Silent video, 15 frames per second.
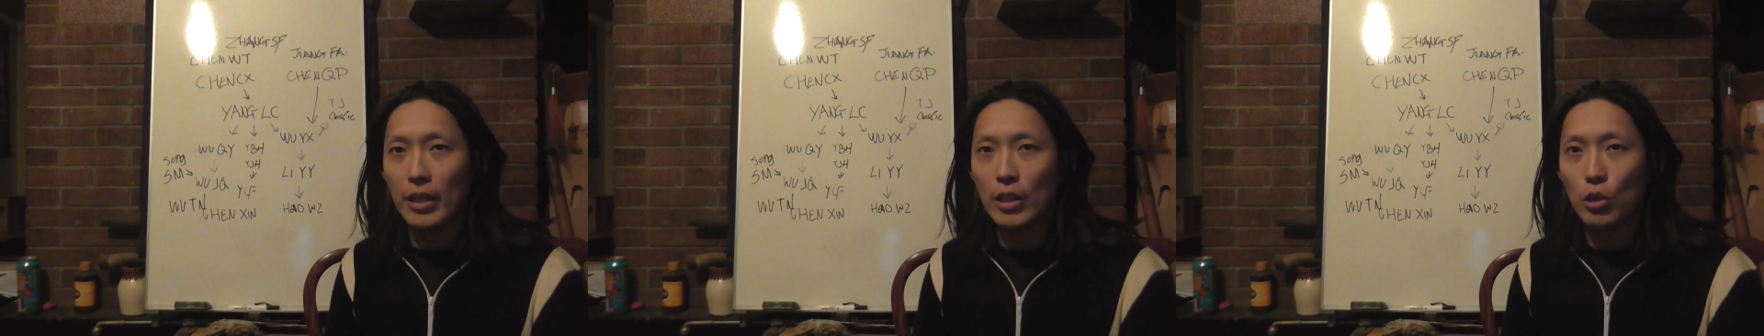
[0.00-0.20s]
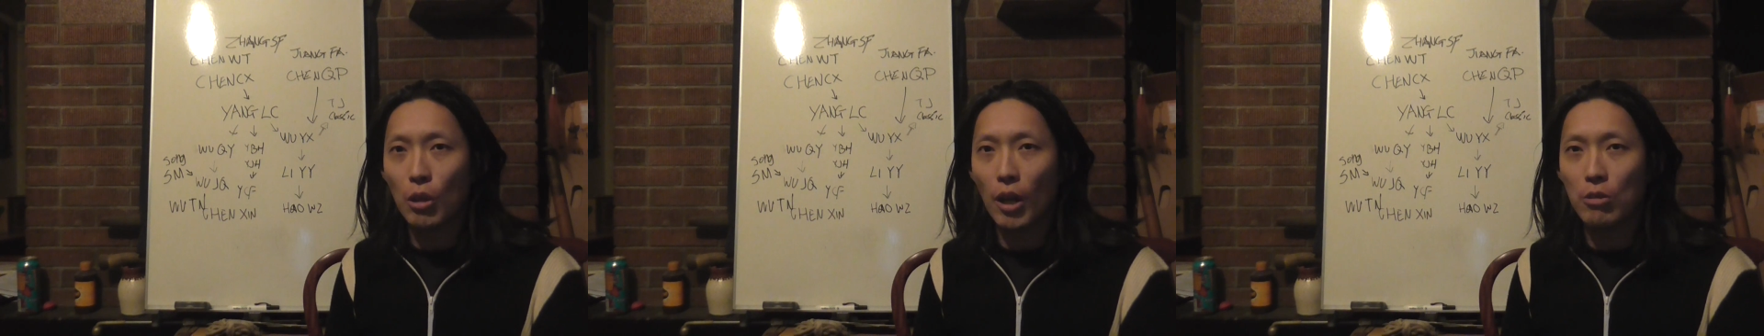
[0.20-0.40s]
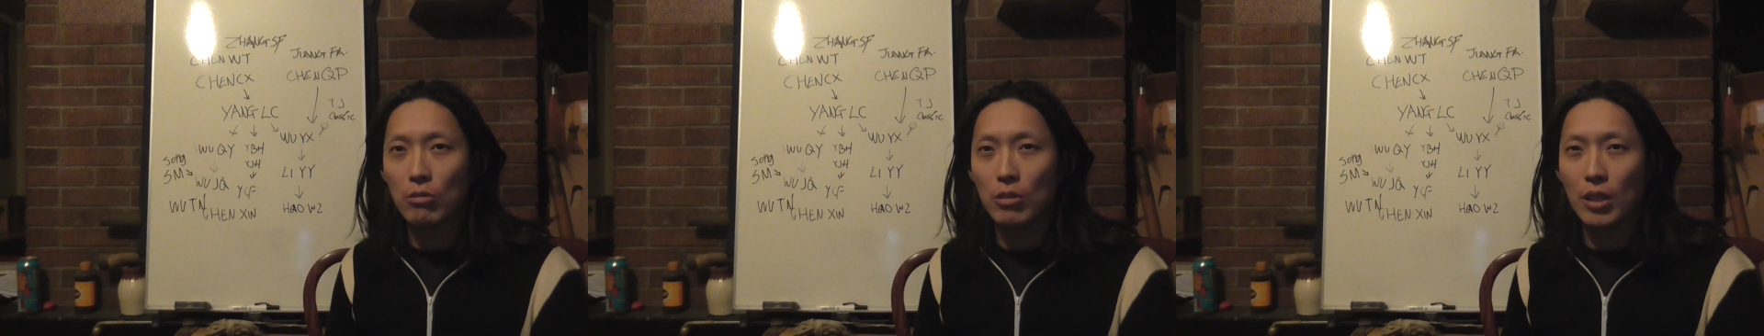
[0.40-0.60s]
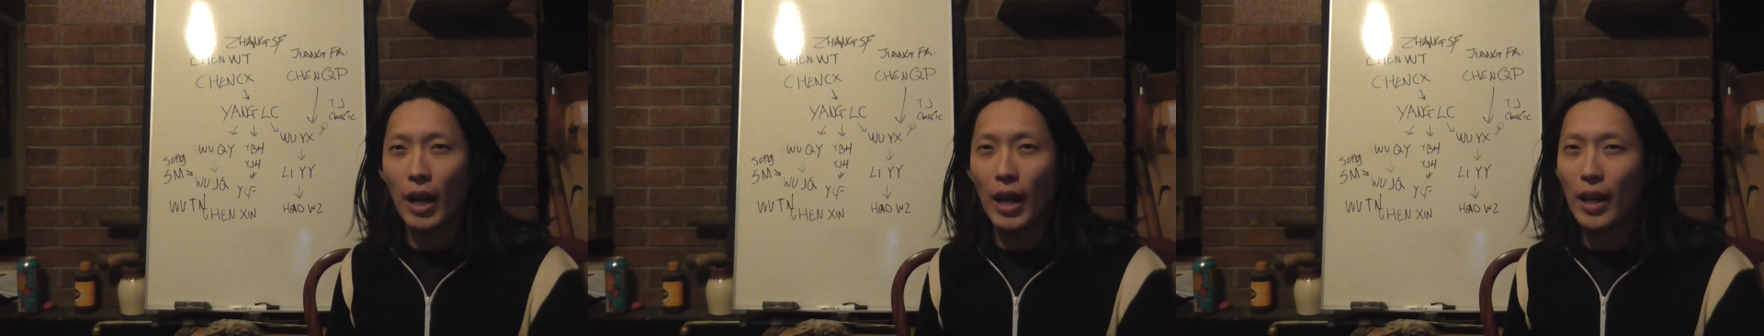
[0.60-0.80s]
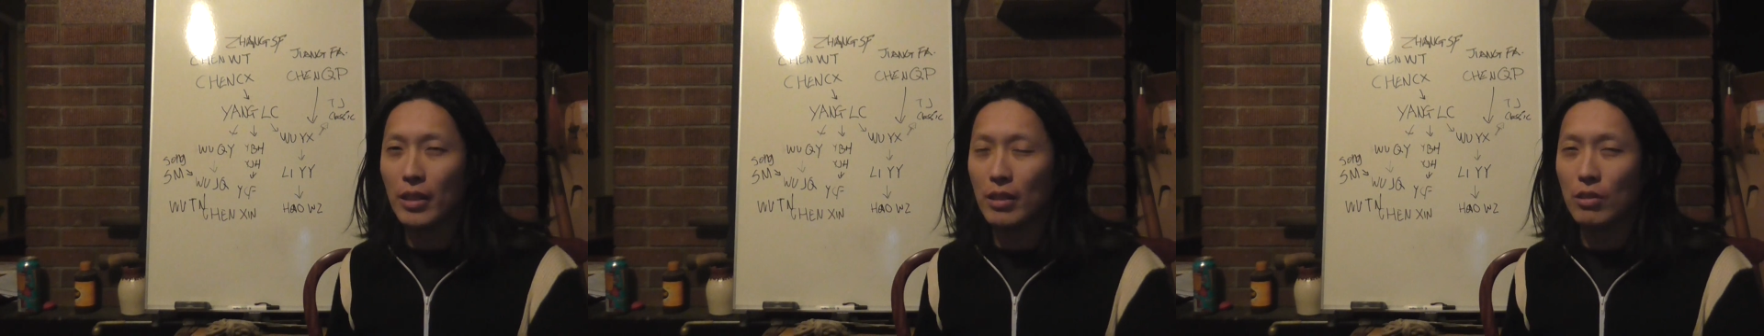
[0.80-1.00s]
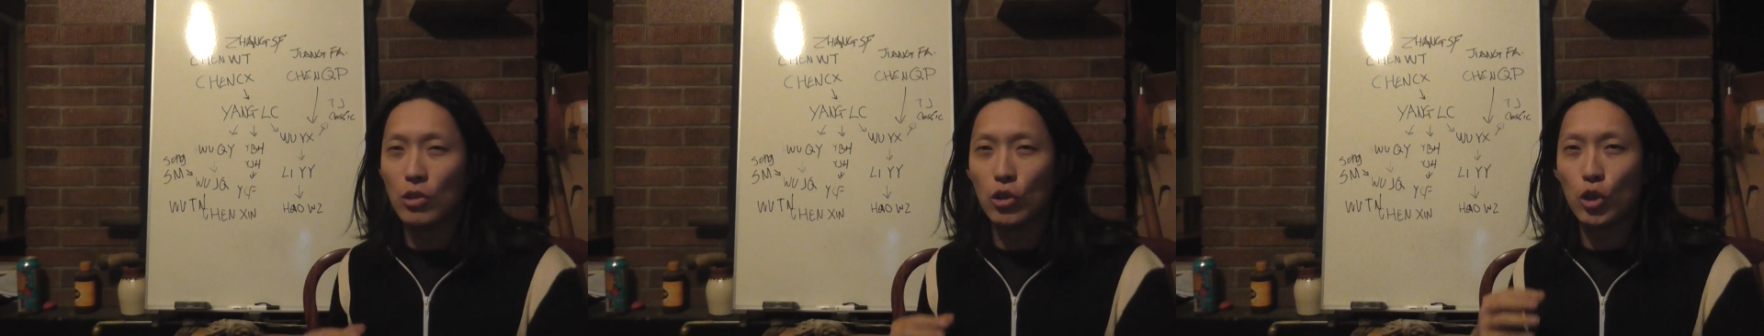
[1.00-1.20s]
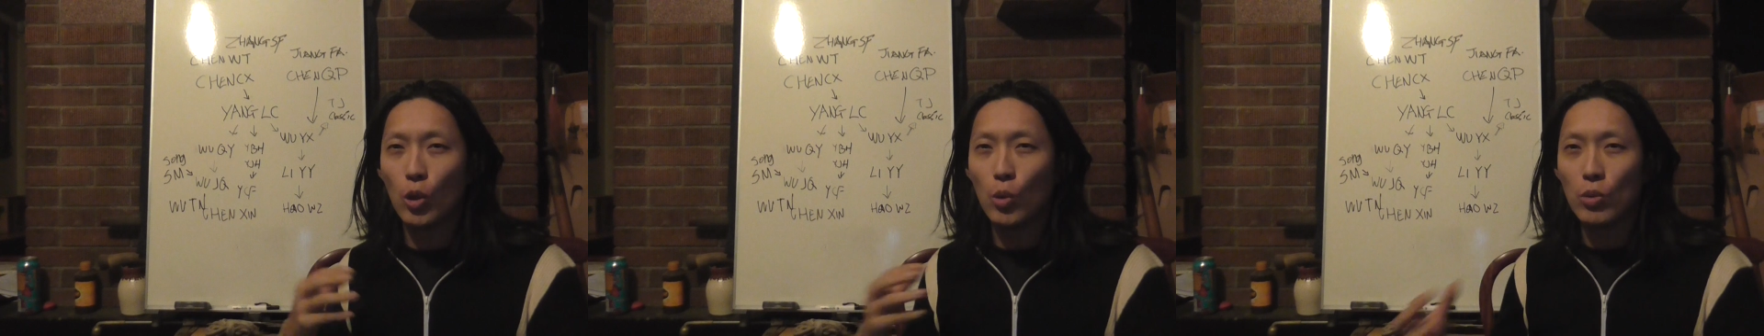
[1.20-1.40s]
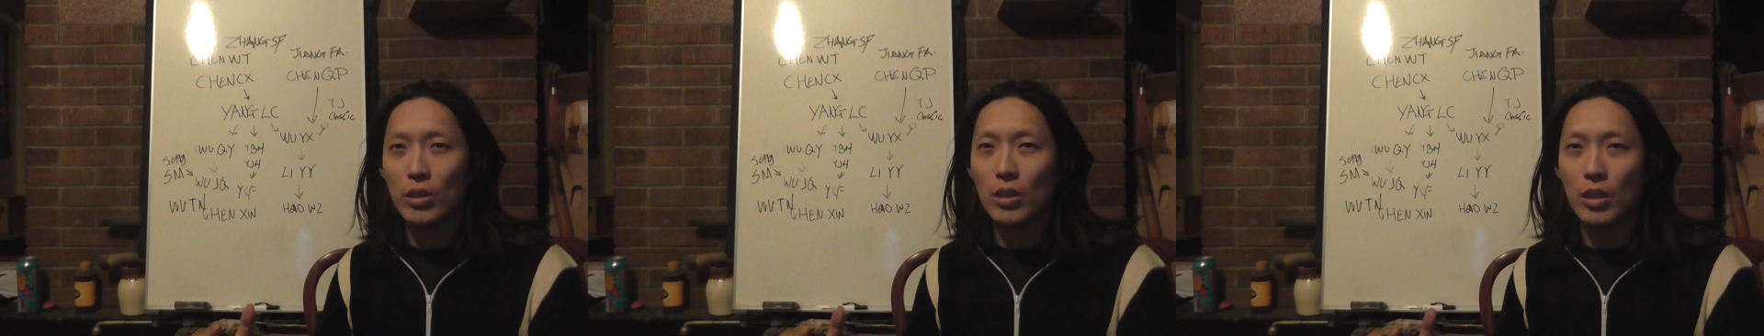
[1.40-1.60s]
He tried to tie in
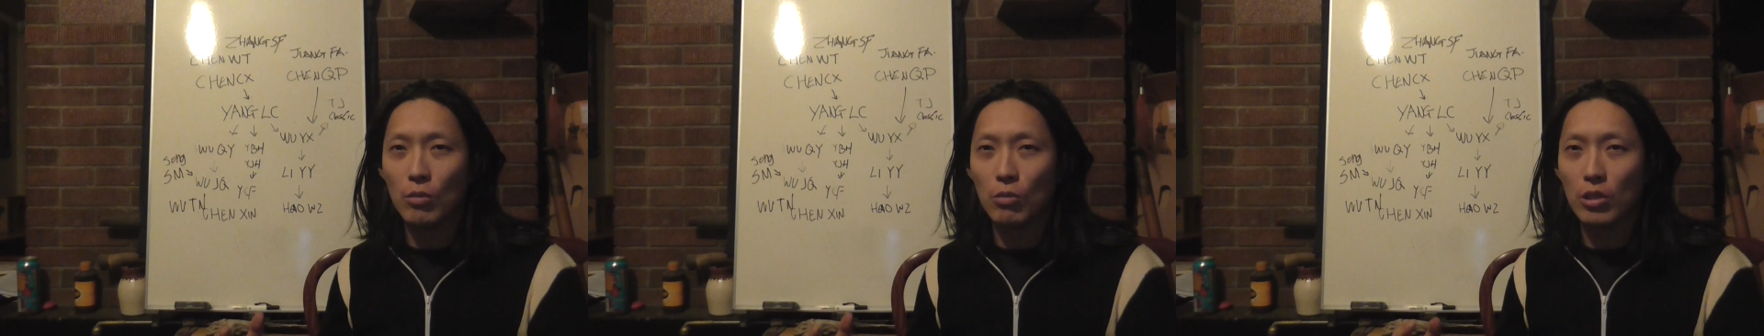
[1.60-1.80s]
Zhou Yi,